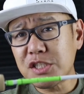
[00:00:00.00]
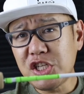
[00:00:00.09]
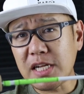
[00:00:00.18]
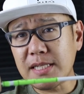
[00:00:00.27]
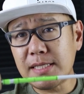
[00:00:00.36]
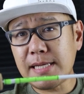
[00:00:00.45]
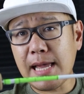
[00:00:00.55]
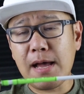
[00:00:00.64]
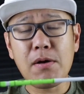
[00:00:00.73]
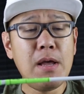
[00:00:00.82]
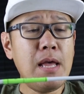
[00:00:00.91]
Check this
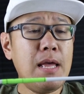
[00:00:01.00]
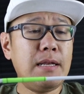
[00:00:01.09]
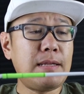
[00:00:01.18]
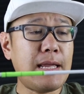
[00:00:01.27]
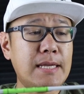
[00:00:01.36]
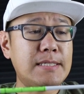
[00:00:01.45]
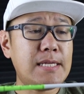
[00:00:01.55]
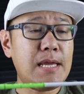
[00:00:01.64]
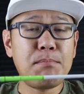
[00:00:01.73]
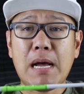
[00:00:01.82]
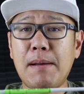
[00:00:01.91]
out. Like I
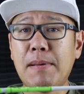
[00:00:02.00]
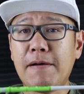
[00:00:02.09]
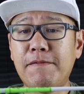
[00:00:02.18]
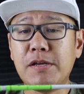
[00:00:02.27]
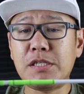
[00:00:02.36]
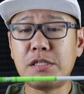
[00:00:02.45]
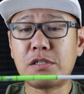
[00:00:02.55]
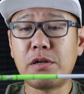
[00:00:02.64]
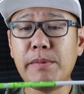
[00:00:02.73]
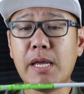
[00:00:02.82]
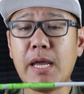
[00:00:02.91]
said, MaPop Fishing is
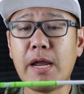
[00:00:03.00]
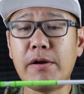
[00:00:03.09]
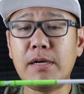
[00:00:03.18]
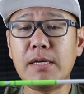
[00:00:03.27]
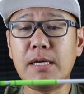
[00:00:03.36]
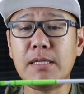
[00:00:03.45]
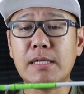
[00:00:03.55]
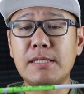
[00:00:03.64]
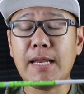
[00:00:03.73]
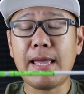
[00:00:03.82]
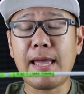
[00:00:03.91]
going to be carrying the
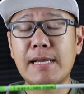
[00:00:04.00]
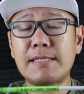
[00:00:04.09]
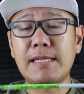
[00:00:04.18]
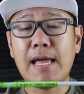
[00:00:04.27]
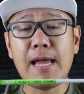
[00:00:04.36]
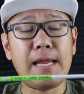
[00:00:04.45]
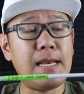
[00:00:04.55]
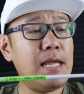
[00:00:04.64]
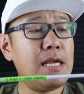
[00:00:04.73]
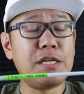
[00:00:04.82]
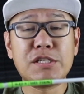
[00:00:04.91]
Slay X line
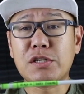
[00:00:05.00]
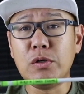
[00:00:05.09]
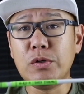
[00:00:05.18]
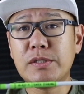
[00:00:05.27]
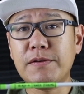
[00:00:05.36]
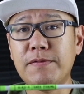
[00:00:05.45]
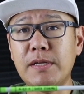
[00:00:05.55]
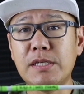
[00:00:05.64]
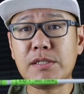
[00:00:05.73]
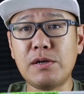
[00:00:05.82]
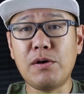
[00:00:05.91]

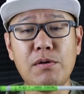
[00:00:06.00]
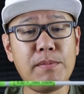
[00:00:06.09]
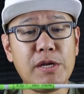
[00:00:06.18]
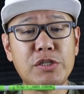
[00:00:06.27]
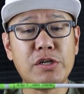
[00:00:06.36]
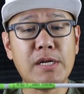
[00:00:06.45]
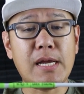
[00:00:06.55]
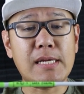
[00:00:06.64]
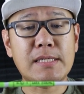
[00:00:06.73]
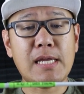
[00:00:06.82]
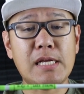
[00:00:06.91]
exclusively, so make sure you
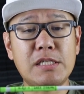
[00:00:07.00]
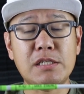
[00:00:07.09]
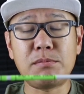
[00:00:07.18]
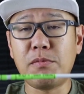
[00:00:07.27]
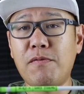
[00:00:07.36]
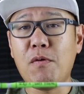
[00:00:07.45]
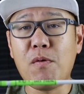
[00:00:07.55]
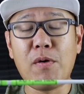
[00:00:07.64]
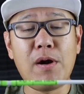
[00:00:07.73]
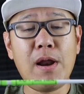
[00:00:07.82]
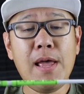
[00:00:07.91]
guys catch this
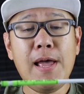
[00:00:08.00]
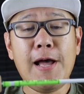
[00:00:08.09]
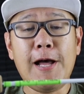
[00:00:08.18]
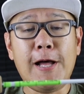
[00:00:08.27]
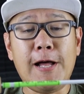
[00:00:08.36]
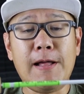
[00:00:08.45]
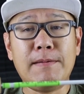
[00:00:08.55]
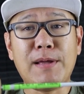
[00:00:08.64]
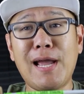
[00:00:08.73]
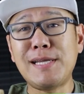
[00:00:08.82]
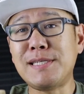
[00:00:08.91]
before
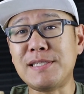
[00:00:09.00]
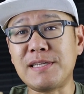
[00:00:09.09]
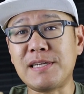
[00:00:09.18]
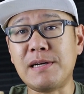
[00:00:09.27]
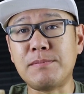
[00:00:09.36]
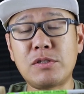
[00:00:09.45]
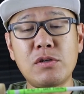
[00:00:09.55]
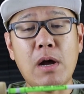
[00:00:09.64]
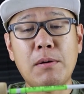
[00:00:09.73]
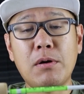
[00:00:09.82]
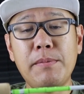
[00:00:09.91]
the ice season comes.
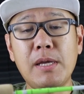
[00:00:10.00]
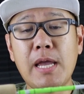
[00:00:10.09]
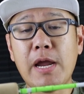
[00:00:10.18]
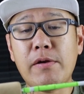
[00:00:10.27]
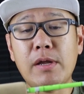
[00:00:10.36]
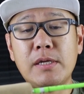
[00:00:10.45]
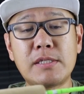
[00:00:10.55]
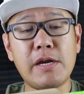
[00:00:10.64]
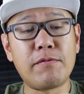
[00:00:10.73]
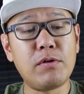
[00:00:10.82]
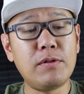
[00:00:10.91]
So I'm going to be carrying
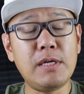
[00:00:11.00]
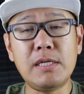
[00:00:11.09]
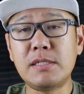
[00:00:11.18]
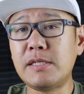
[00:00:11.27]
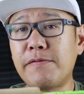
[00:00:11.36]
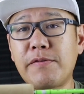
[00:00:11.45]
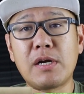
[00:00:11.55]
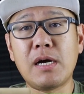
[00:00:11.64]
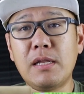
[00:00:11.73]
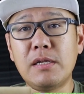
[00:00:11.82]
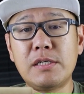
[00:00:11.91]
several of these different
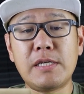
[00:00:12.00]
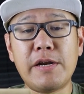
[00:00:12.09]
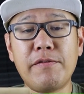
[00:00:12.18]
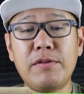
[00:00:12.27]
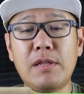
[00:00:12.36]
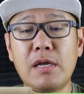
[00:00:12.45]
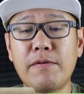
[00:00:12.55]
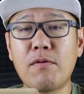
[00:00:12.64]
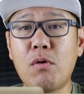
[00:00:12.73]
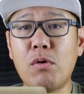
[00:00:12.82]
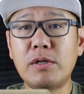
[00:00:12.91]
colors and everything,
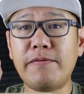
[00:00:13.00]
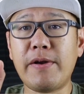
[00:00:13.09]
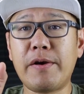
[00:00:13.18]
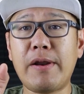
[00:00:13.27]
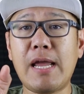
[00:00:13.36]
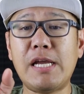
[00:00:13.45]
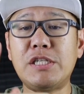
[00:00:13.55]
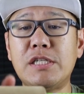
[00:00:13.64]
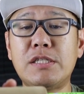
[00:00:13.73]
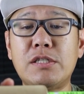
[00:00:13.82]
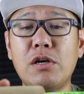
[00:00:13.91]
of course,
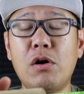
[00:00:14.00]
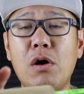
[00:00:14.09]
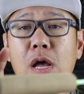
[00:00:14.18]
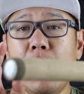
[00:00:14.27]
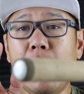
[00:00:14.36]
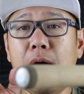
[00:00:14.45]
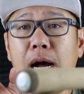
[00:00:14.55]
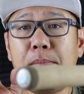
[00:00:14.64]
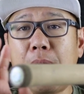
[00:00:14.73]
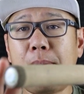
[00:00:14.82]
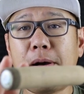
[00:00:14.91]
variations. So
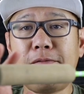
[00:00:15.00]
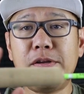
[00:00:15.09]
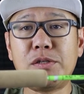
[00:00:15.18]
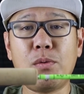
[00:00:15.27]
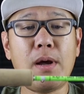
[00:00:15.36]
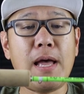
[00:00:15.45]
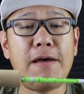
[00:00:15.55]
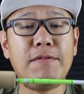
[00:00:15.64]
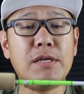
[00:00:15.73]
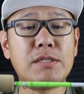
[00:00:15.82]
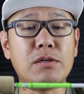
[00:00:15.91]
MaPop Fishing will
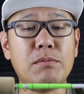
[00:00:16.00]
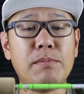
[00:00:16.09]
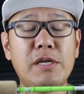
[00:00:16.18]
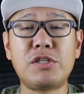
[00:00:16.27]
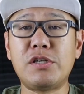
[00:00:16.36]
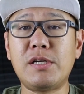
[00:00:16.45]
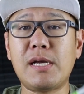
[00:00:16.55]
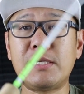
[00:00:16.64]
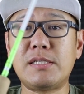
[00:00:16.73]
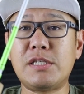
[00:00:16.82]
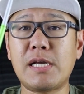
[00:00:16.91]
have this, so make sure you
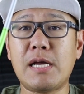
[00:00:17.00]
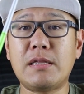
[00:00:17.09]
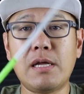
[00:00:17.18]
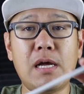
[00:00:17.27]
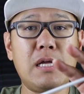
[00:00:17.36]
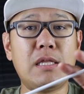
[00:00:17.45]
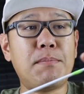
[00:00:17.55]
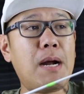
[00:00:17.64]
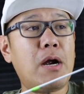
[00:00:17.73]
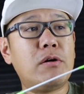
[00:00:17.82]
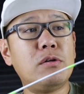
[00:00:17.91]
guys check out the
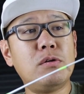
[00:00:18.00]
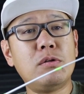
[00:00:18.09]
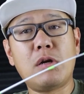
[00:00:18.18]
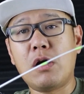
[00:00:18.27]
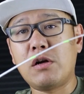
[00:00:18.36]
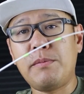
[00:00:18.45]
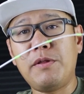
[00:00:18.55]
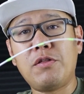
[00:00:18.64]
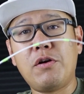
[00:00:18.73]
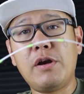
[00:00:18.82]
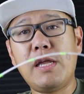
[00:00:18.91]
Power Noodle. They're all going to
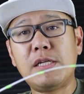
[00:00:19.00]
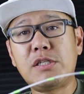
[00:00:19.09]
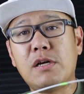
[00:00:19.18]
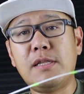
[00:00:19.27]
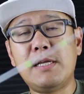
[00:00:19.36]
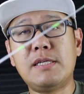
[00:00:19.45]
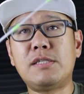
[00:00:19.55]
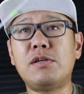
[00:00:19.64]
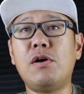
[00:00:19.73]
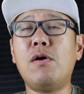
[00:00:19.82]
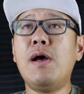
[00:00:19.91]
be 30-inch on this,
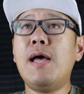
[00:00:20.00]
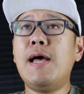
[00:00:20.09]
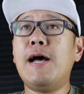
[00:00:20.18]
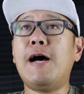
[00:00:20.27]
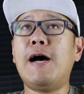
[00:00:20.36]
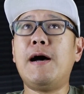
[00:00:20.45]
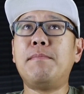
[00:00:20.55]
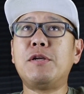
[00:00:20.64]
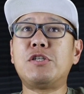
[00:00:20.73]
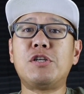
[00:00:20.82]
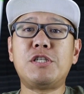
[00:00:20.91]
so
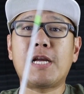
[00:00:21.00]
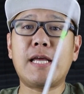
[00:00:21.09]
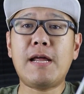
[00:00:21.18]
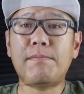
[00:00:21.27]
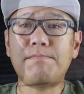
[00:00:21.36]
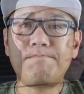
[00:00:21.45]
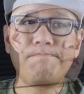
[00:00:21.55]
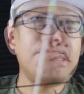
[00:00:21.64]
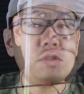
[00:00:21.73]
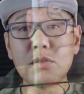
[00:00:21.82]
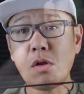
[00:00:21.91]
make sure you check it out.
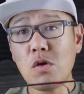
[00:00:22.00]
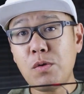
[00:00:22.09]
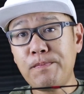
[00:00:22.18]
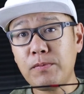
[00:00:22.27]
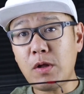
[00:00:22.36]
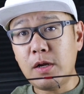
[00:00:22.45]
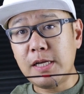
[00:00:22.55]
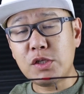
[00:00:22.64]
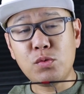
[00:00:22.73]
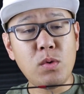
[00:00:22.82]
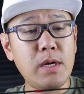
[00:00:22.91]
So on
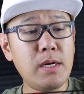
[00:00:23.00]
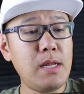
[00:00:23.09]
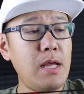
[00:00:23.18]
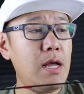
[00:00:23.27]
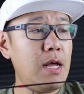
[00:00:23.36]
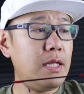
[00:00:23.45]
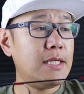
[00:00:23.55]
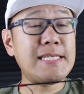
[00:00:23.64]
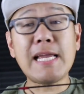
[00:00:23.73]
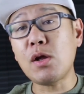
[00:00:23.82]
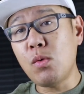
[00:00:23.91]
this one, the
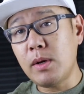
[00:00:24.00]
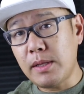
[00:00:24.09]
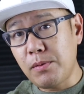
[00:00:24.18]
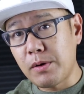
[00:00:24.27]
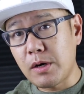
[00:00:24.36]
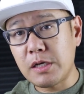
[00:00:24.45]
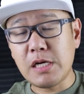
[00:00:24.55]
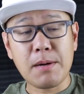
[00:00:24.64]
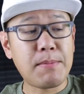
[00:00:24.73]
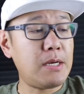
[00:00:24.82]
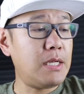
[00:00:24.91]
second one that we're going to
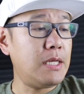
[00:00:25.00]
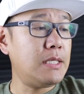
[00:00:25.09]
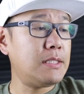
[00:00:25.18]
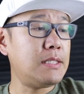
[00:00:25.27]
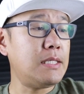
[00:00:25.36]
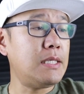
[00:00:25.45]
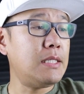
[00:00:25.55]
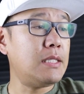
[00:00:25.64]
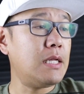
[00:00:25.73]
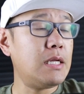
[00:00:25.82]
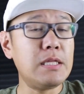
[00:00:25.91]
talk about is
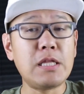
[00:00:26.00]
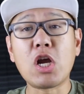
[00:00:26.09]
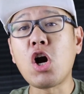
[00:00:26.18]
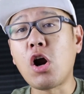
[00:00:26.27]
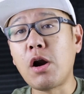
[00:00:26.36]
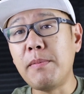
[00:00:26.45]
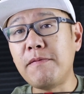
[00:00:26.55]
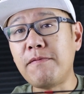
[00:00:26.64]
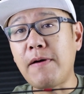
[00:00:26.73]
the carbon